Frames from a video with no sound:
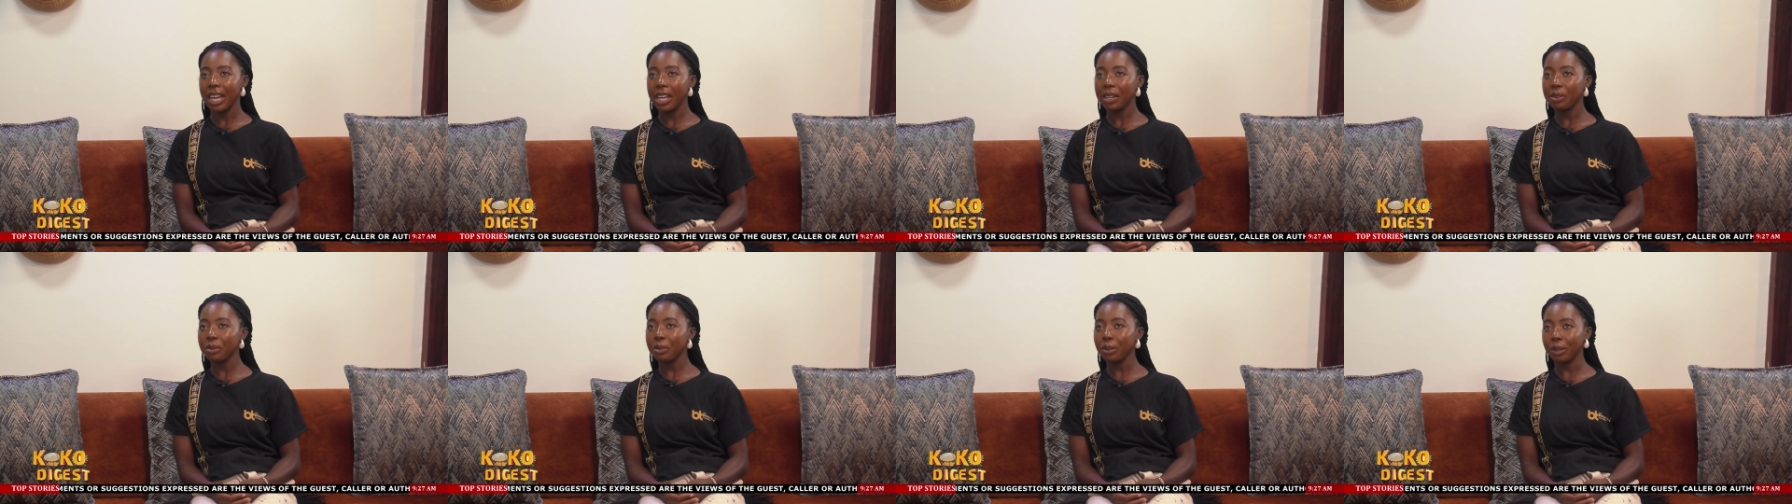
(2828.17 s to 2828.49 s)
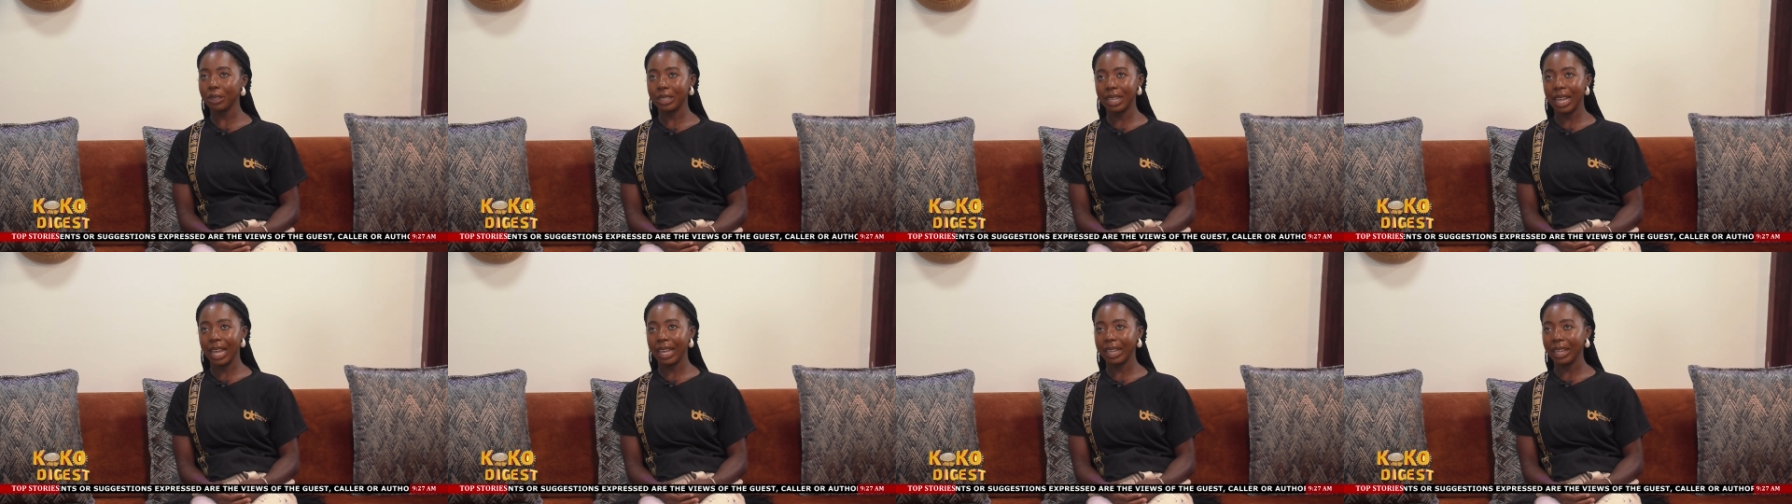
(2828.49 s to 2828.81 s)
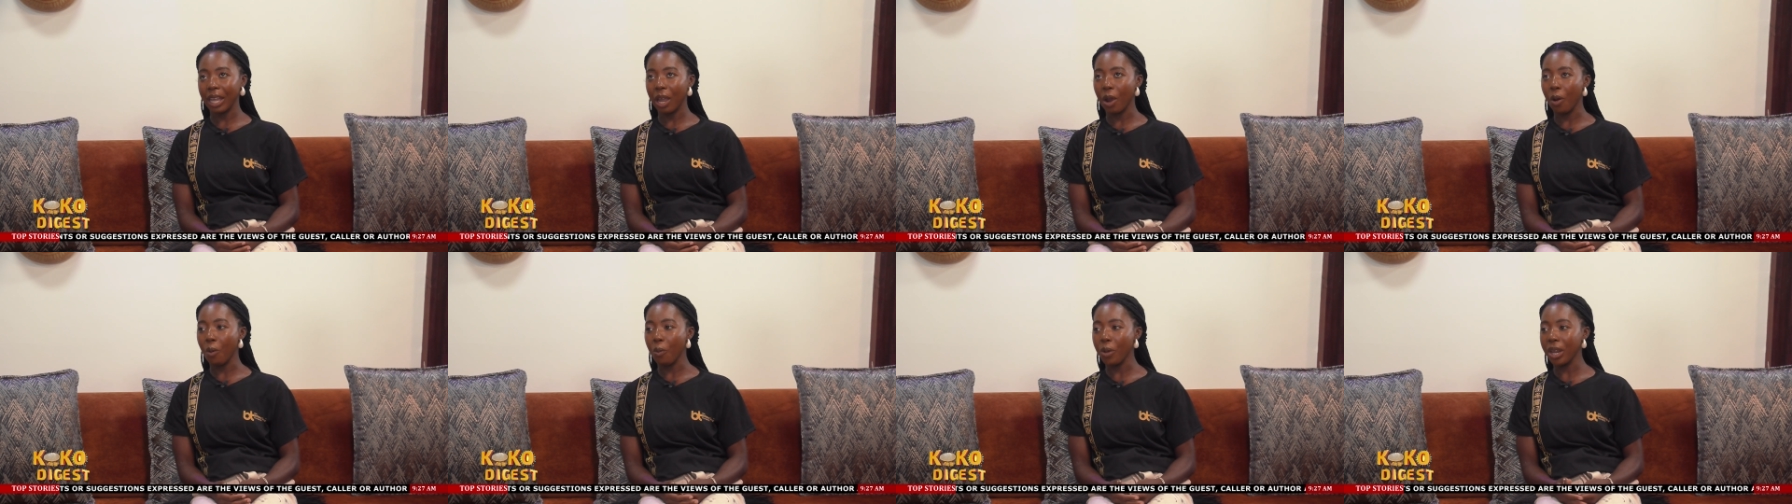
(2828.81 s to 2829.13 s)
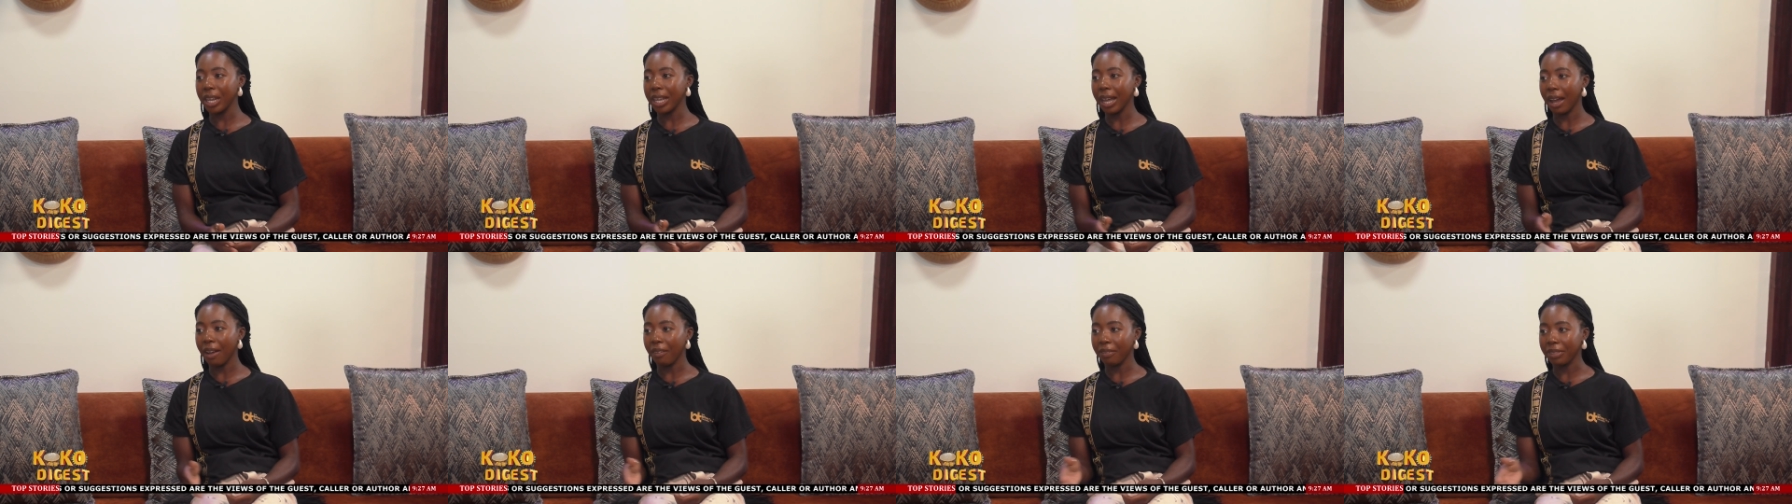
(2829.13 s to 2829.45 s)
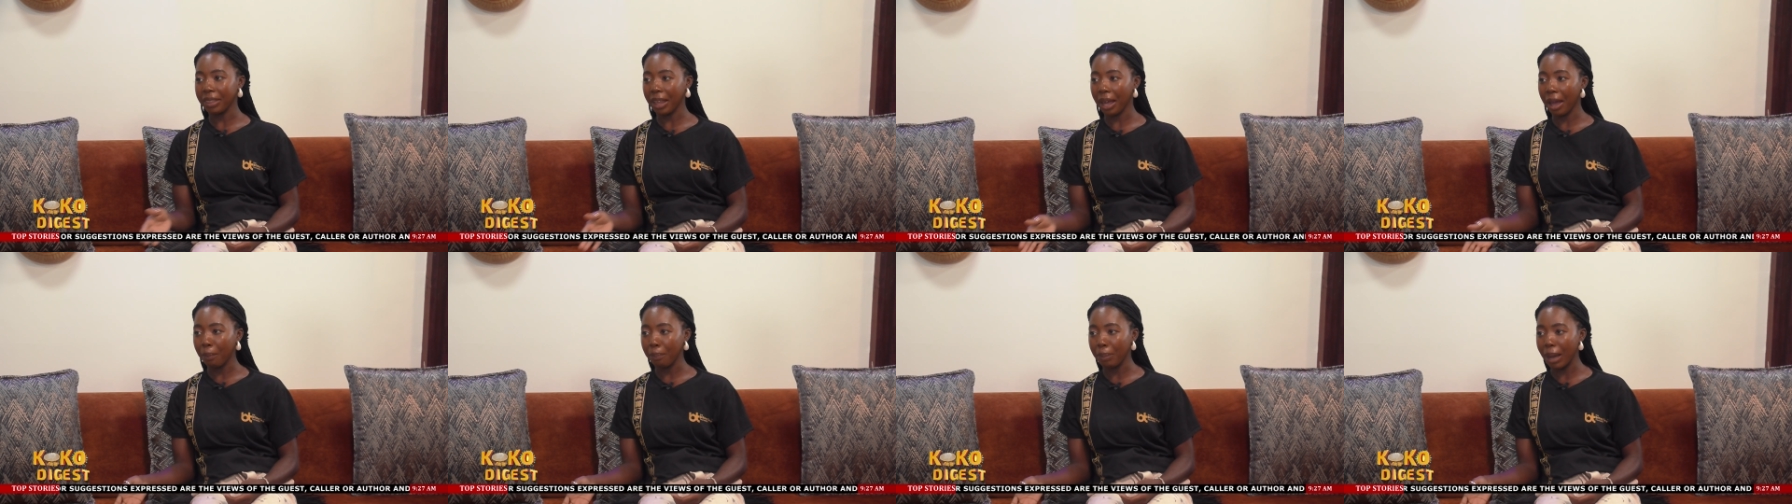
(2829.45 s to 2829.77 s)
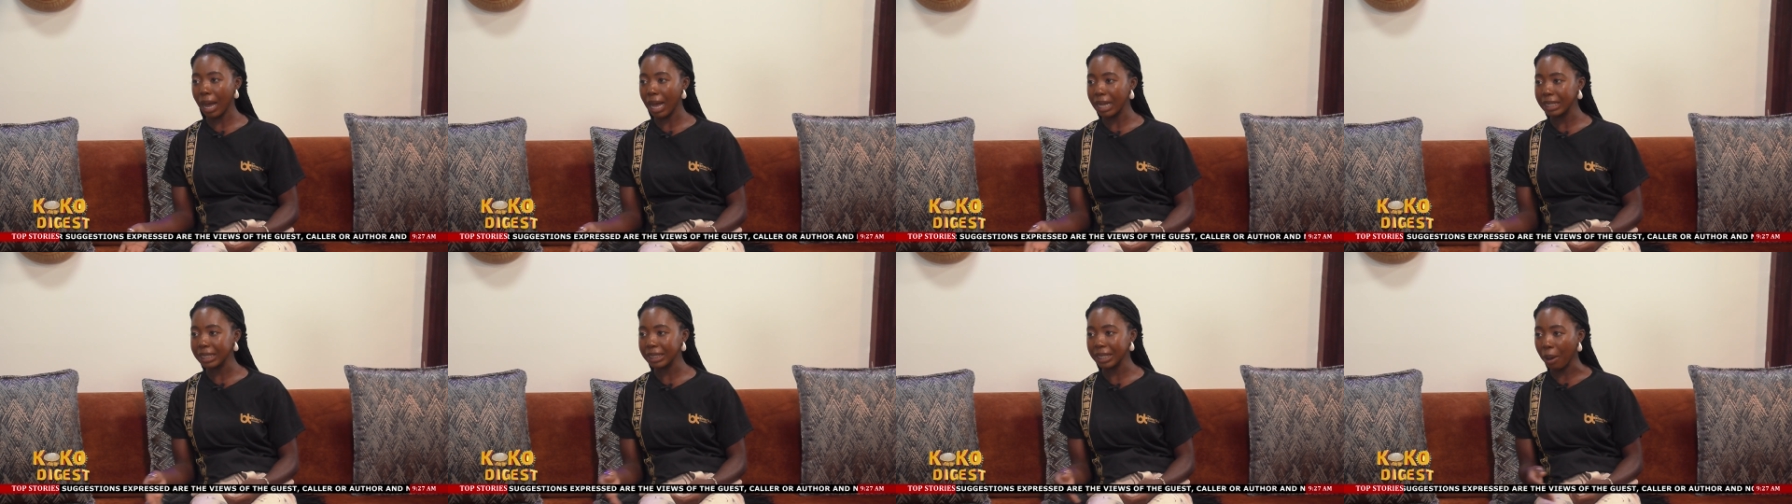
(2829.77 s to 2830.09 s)
and then for like a week after
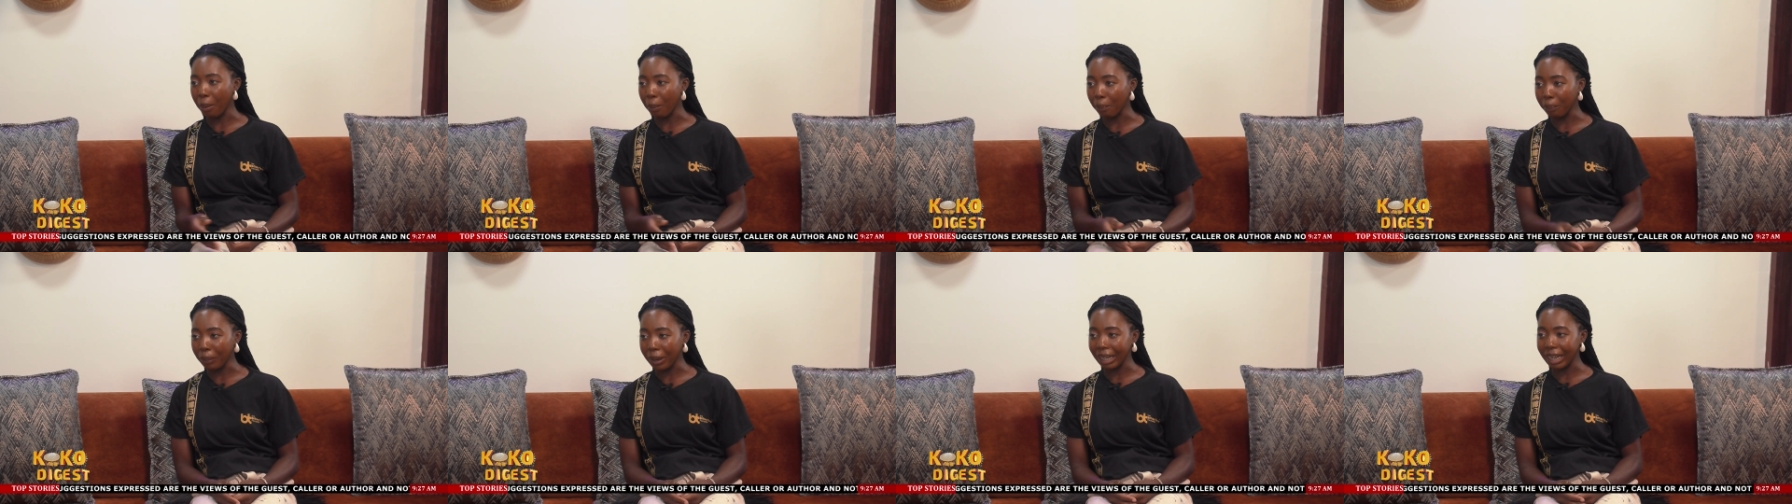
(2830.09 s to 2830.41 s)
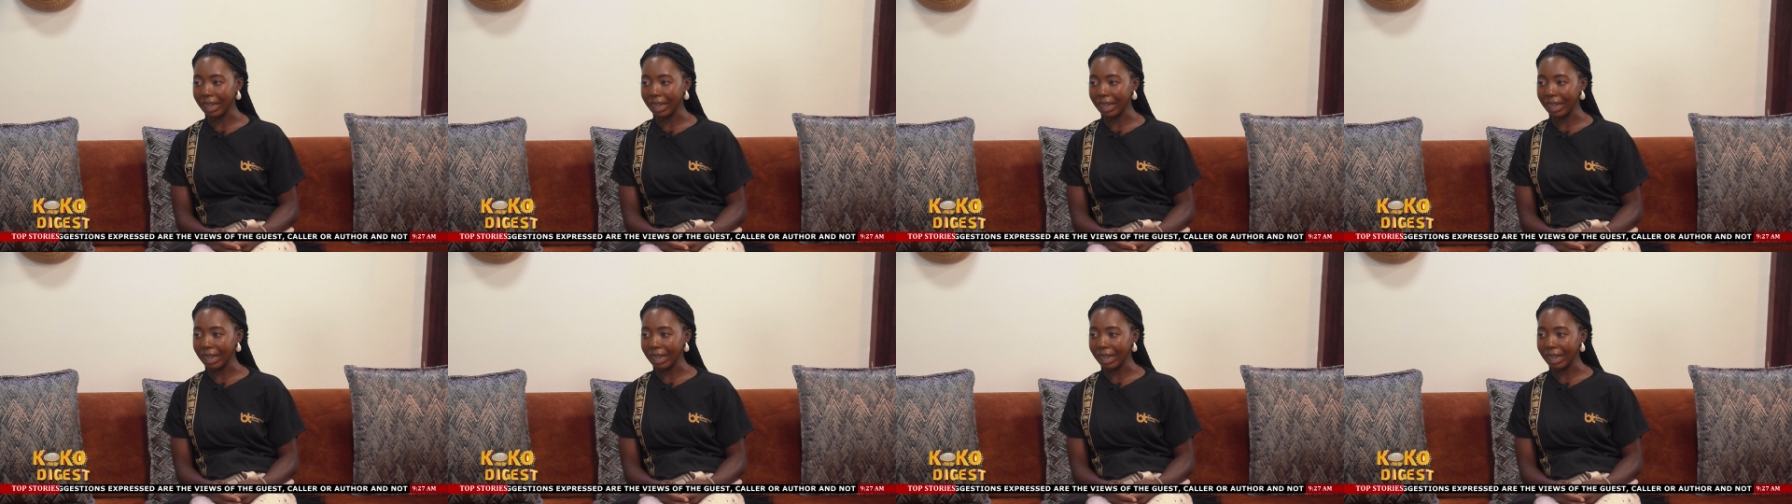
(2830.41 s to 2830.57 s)
past mm-hmm.